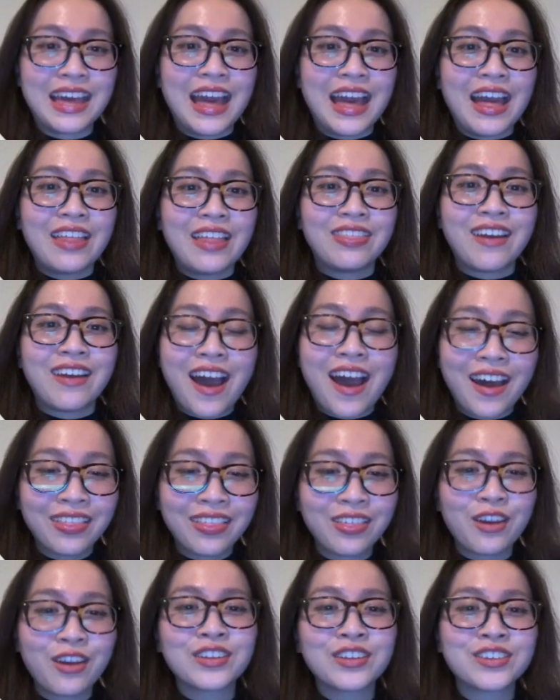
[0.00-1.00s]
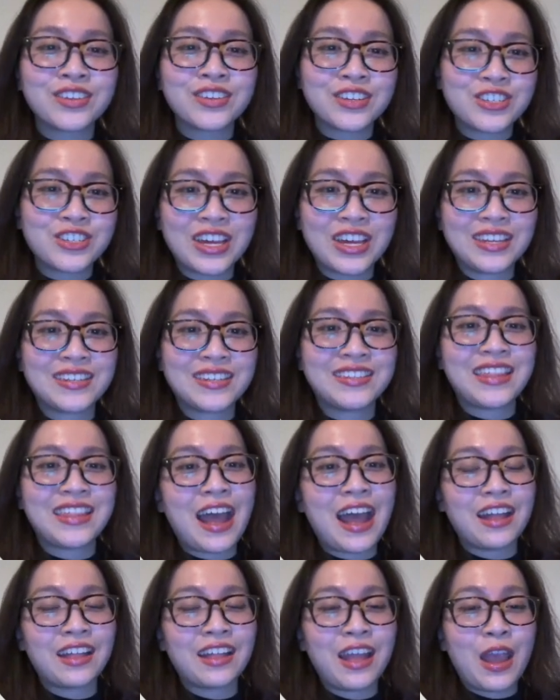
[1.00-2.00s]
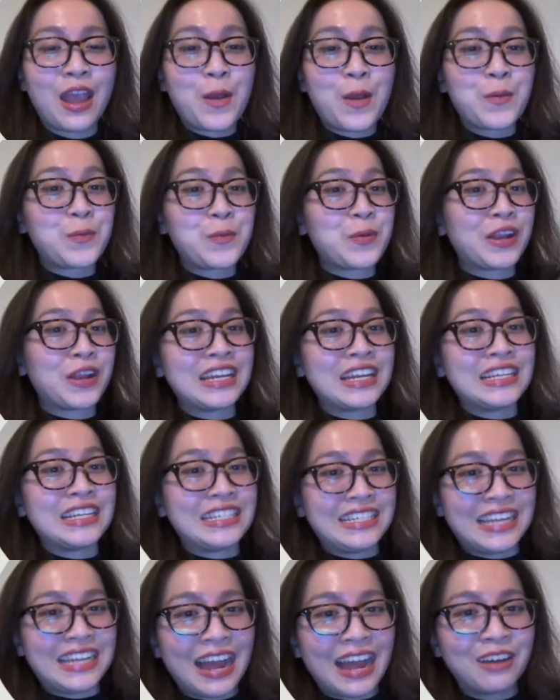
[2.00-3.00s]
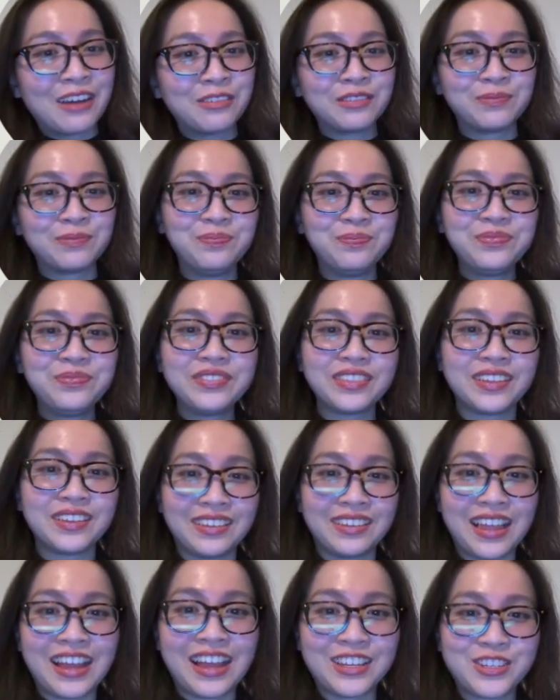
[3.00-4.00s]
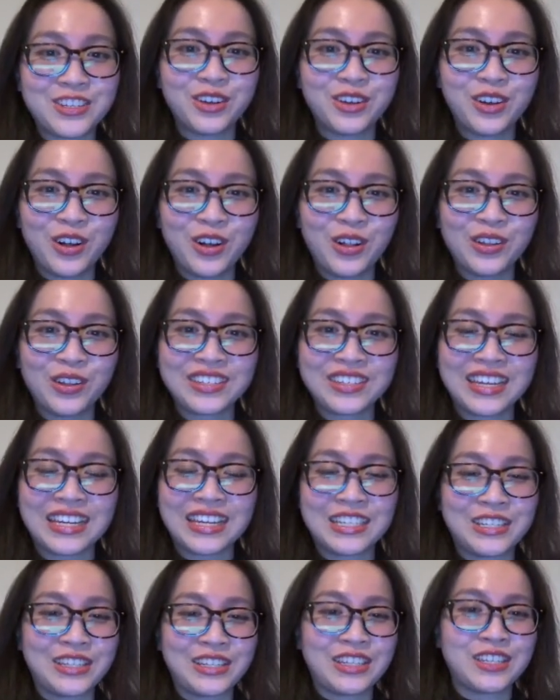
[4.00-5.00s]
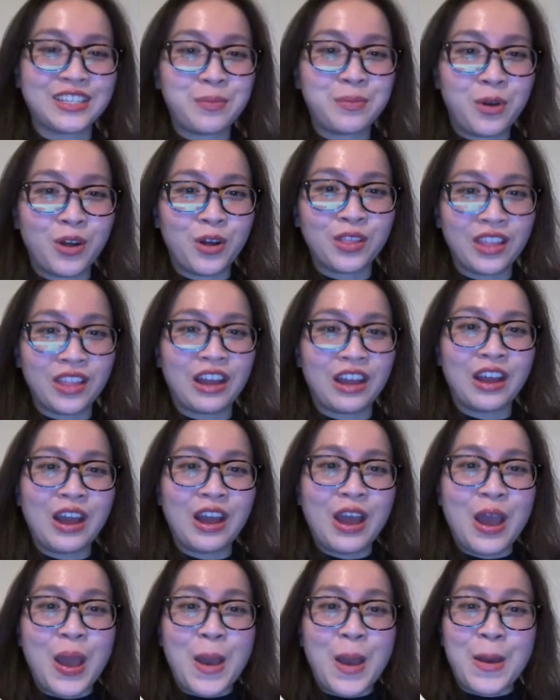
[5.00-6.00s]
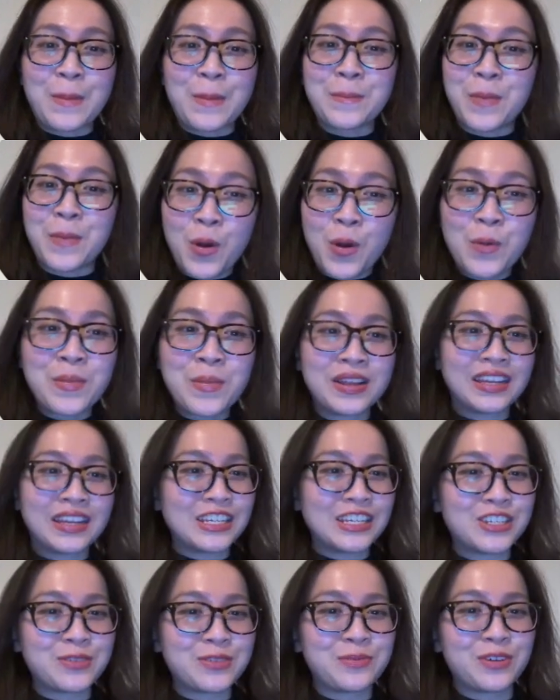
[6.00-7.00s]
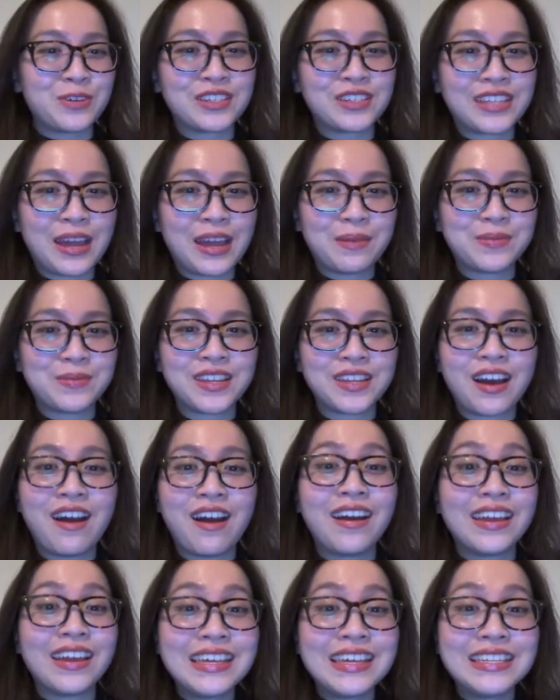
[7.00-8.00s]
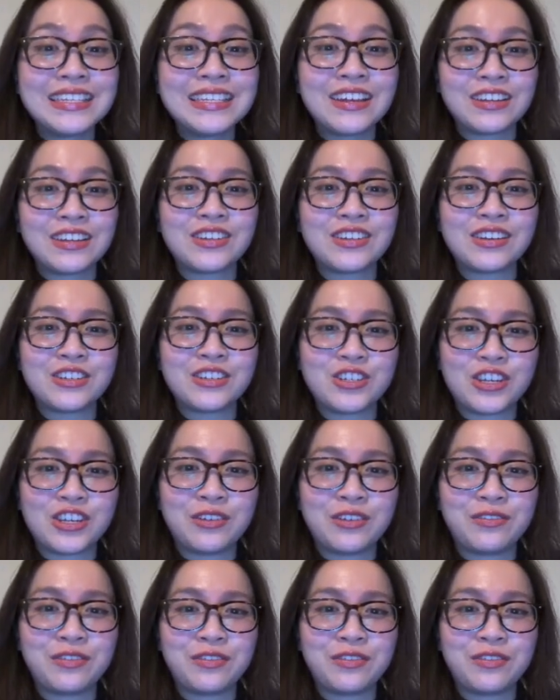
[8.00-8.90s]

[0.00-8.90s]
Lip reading: The author suggests that breaking down the larger goals into the smaller, more manageable steps are easier to achieve.